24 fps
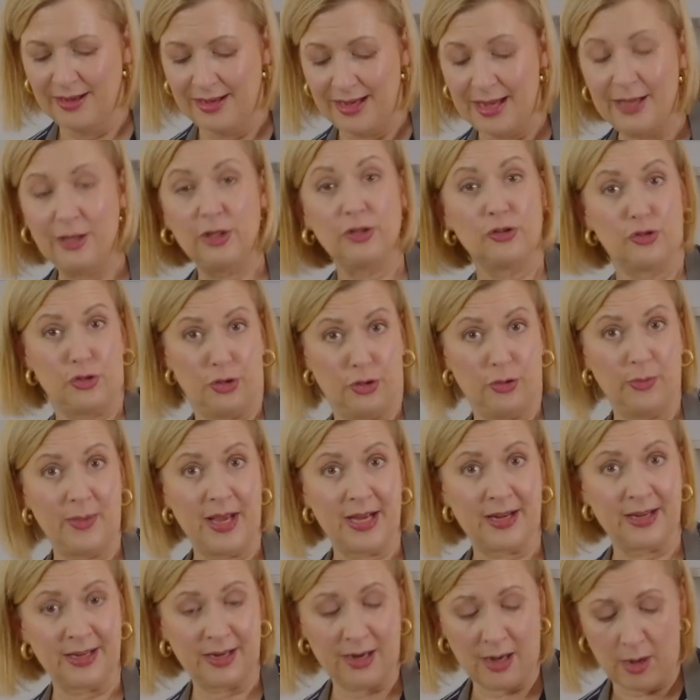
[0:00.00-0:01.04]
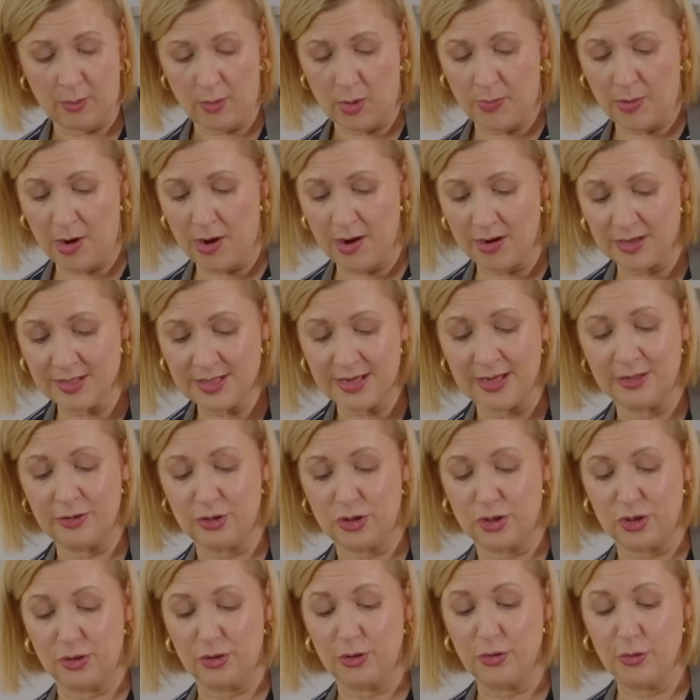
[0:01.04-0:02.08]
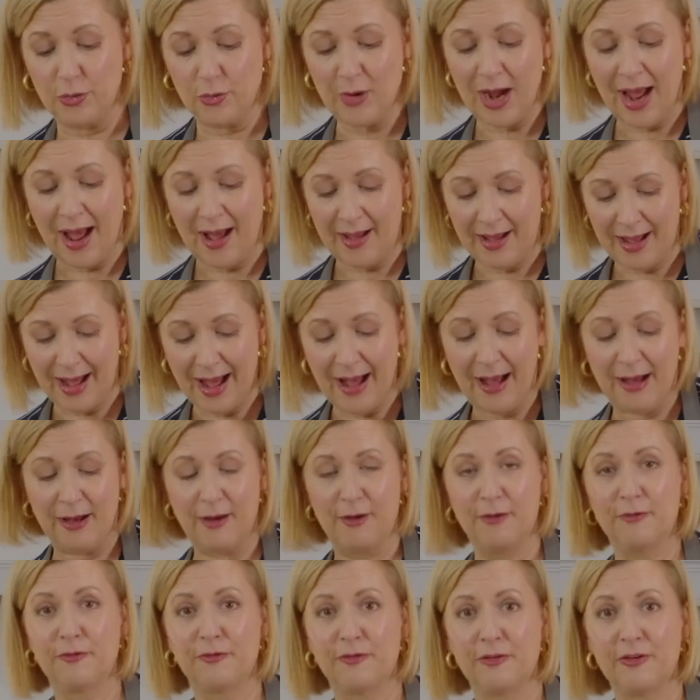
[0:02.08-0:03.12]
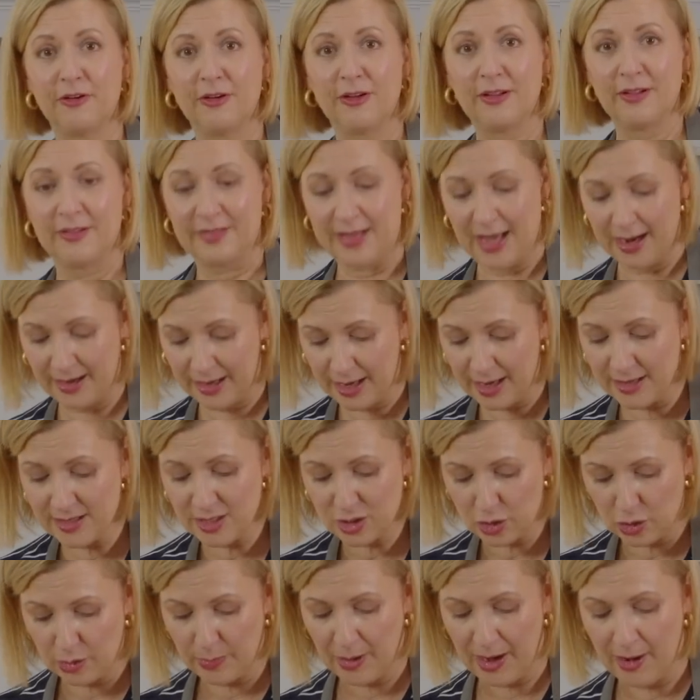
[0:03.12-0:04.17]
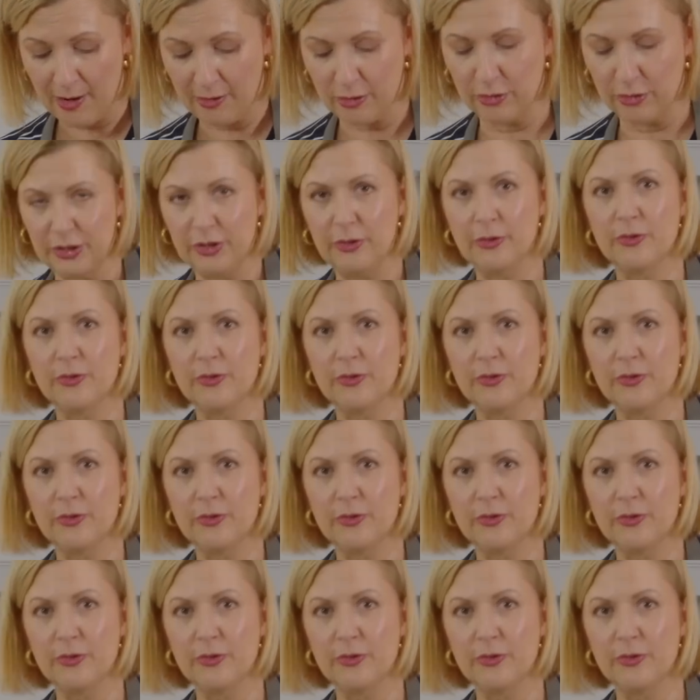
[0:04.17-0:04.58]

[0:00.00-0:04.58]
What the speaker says: and do you make Nanaimo bars and do you have that custard powder?